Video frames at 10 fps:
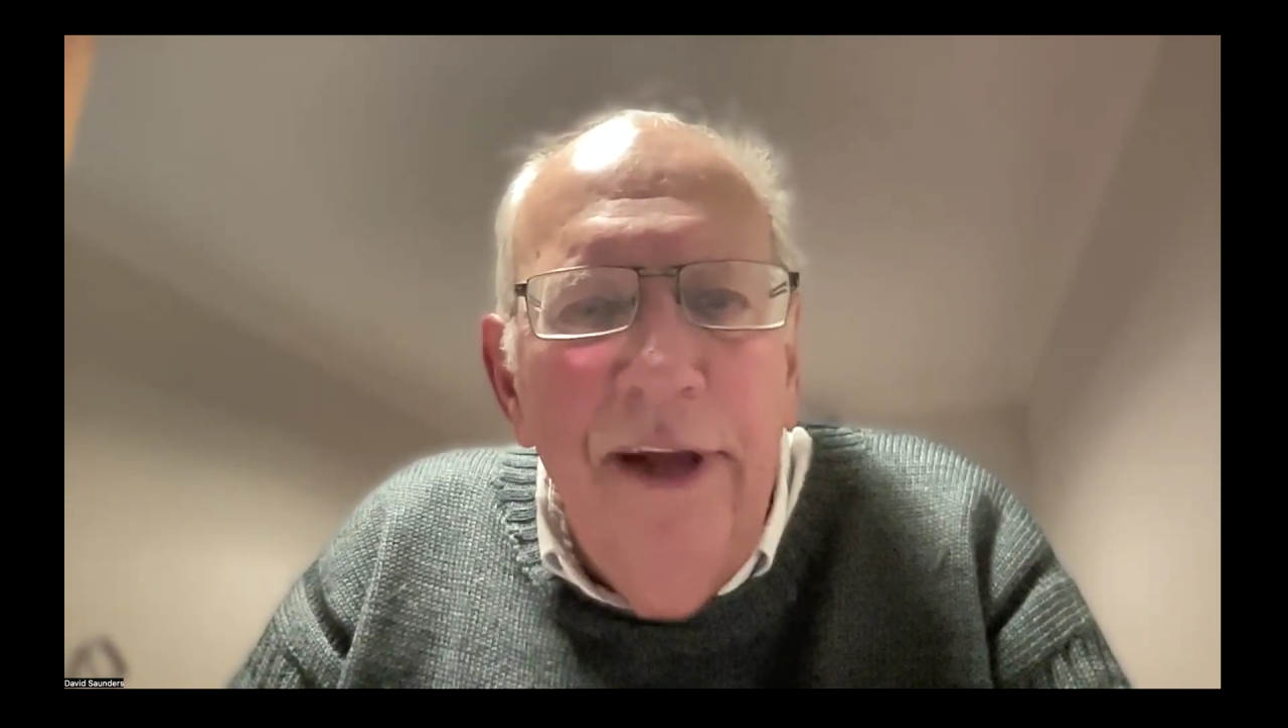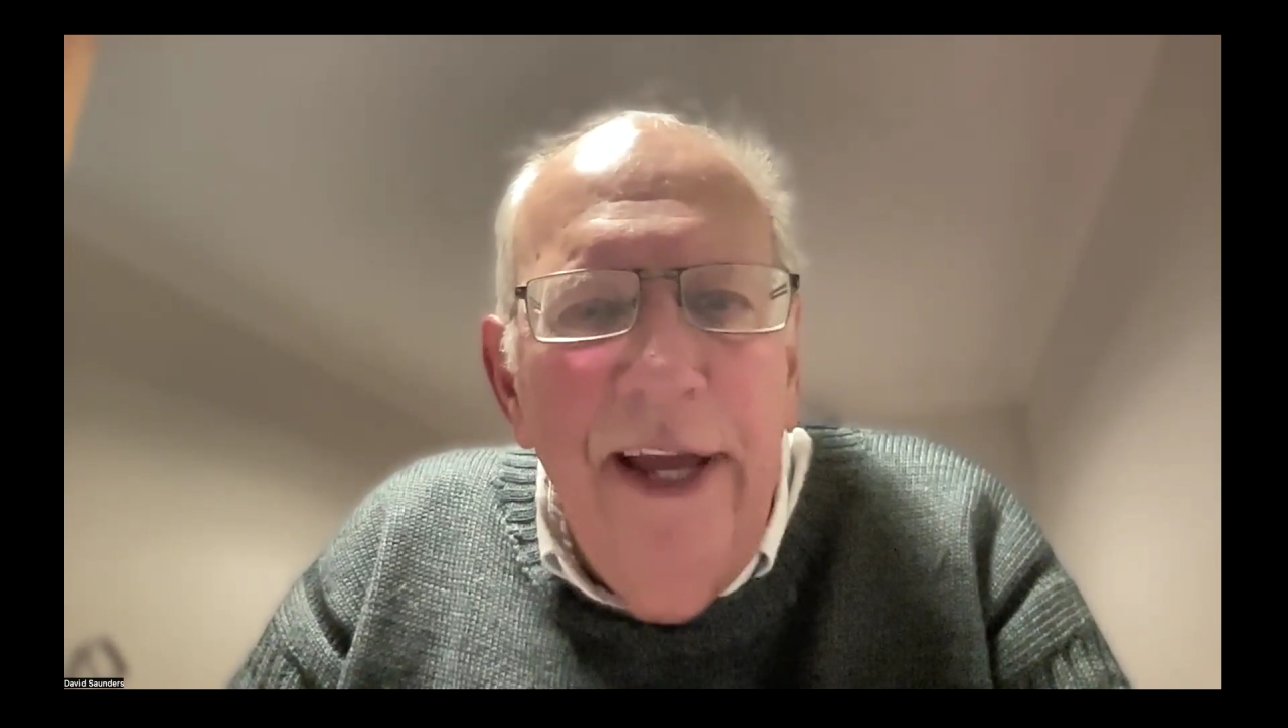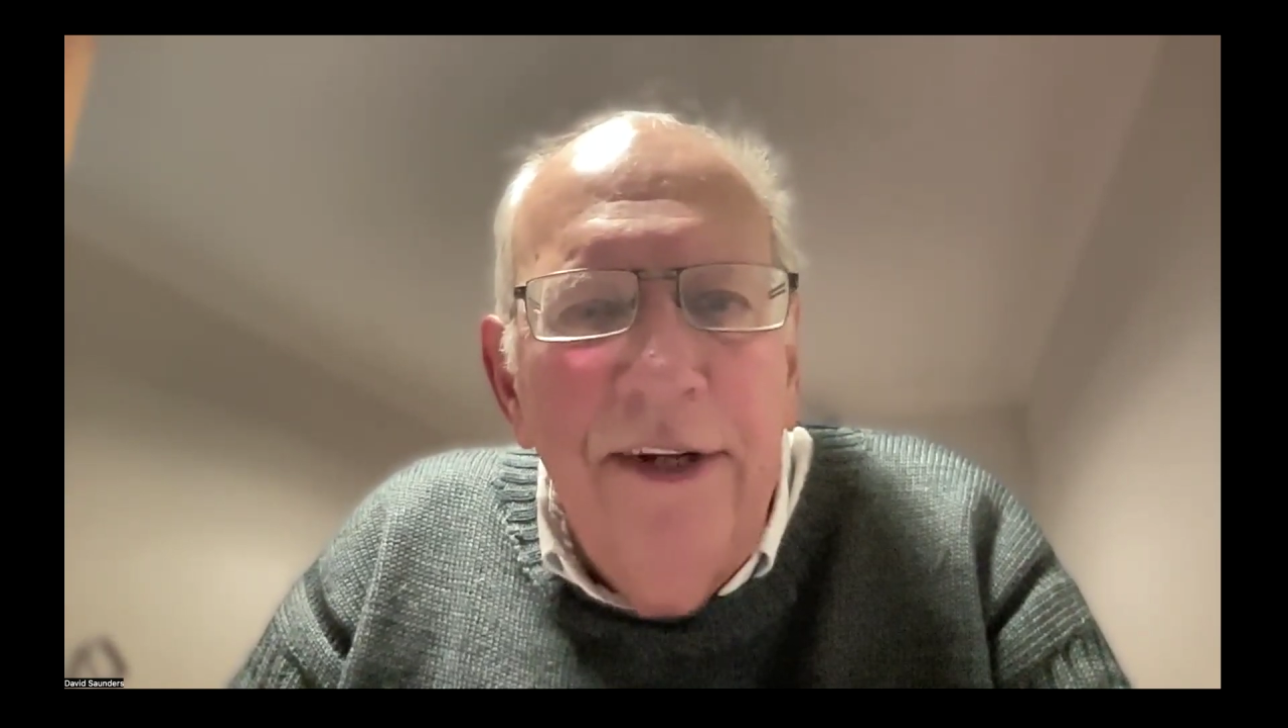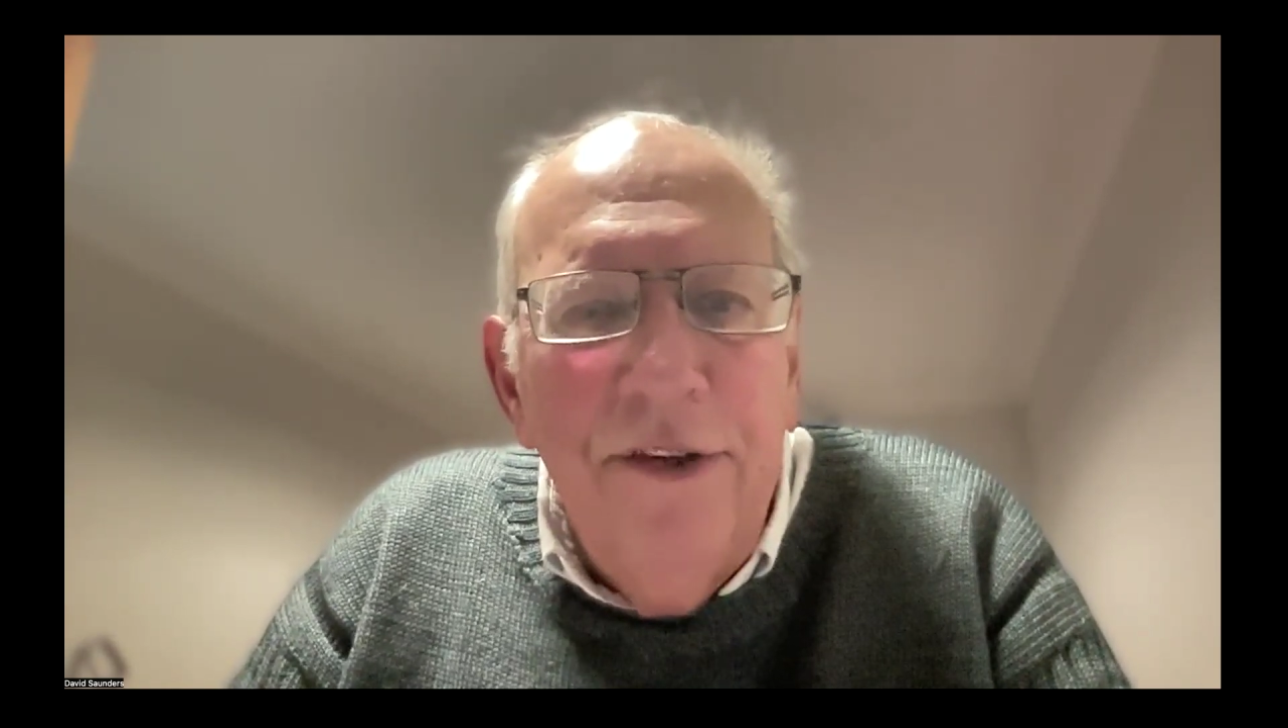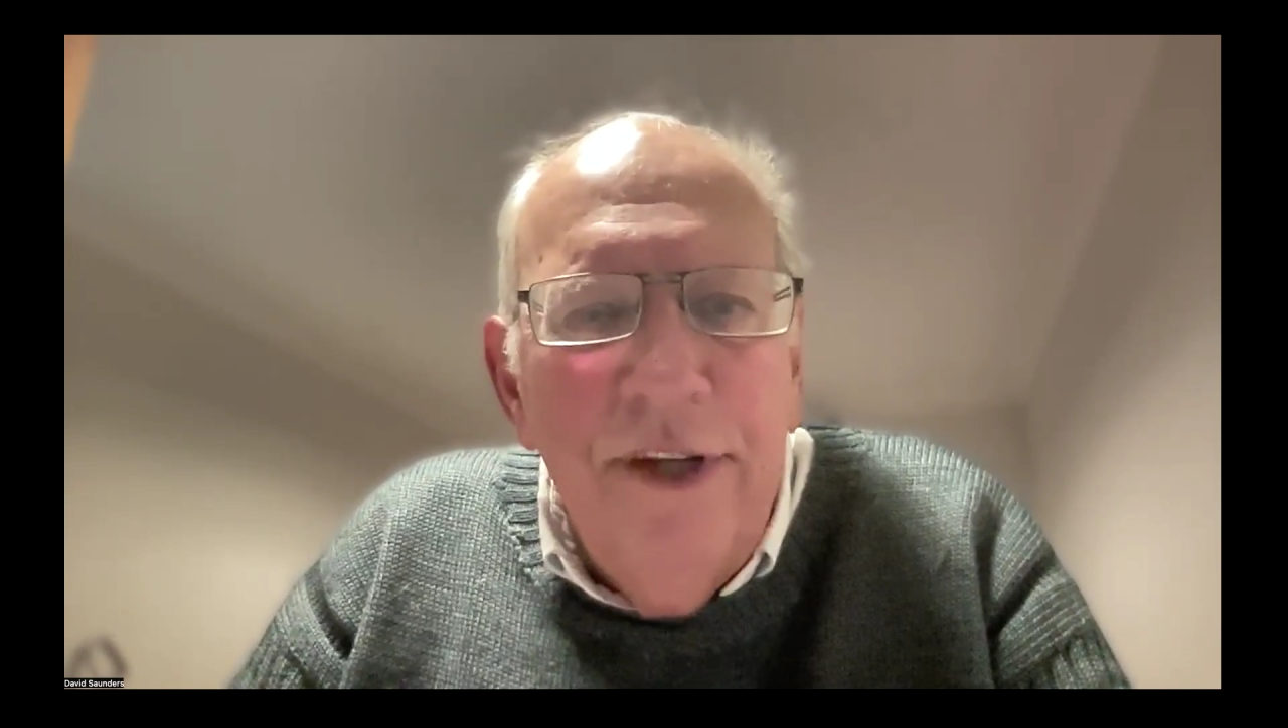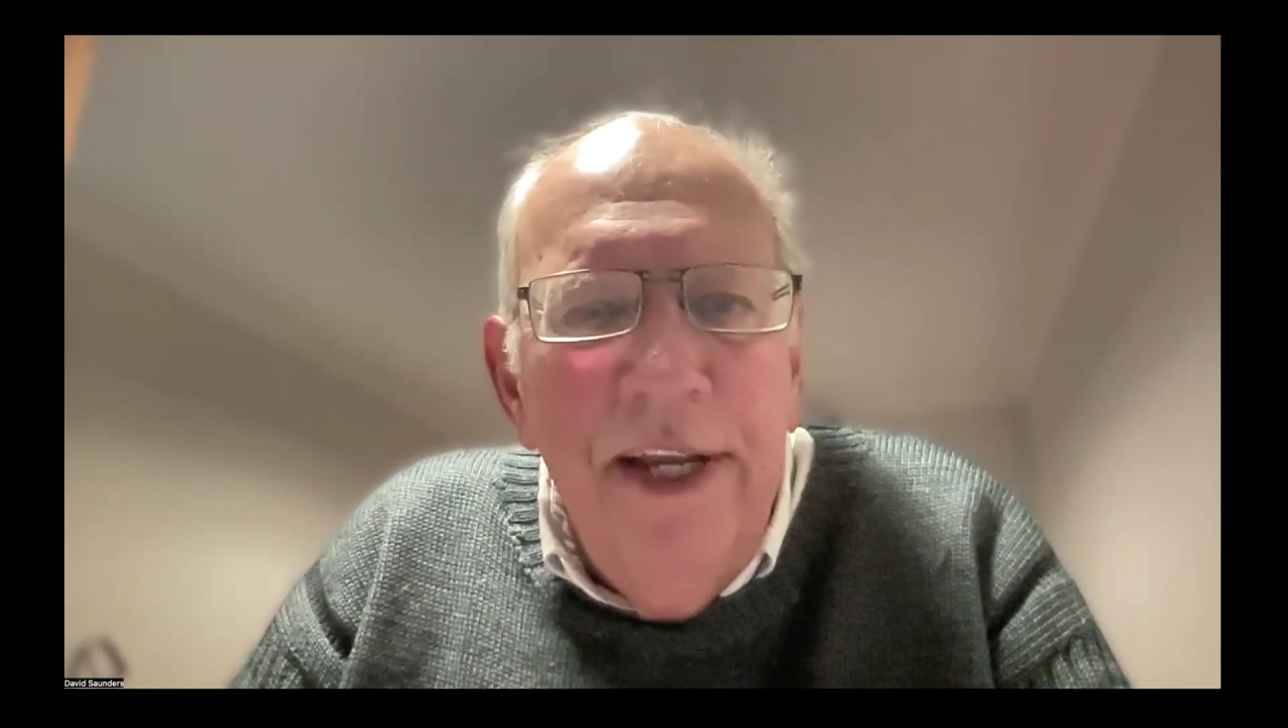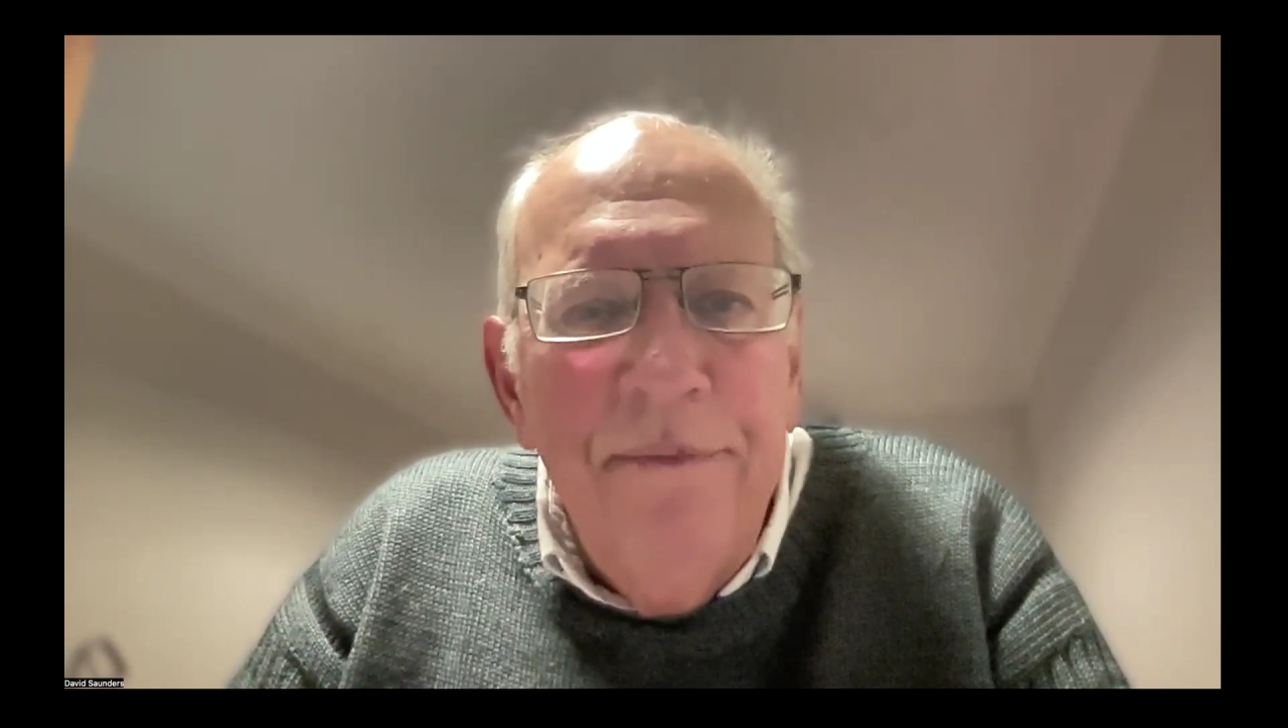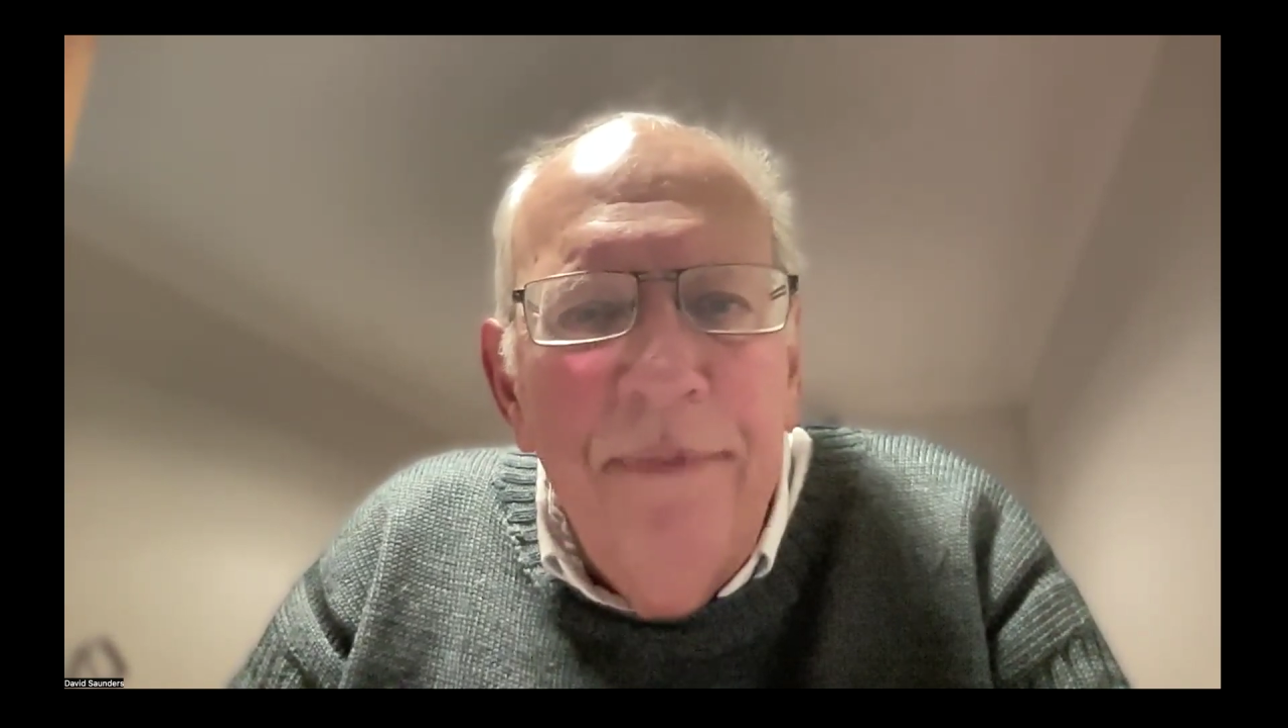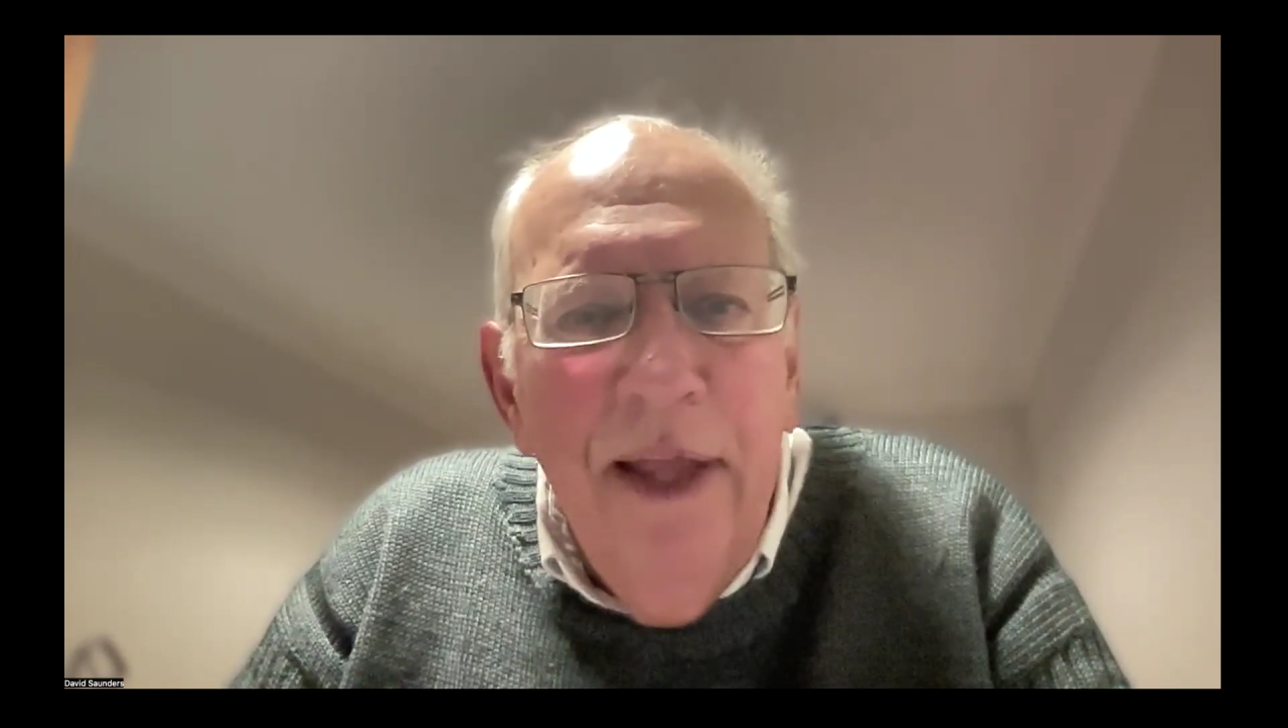energy